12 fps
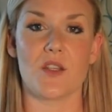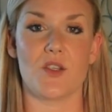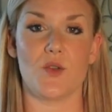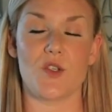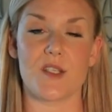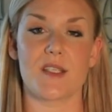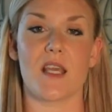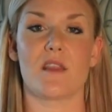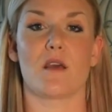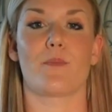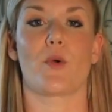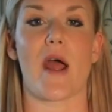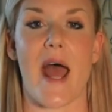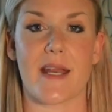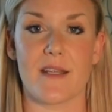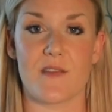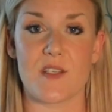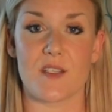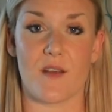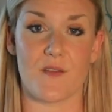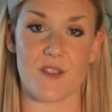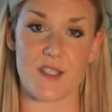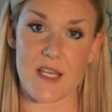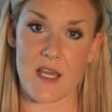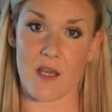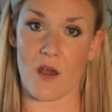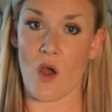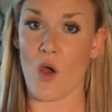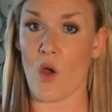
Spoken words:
to just get in the practice of seeing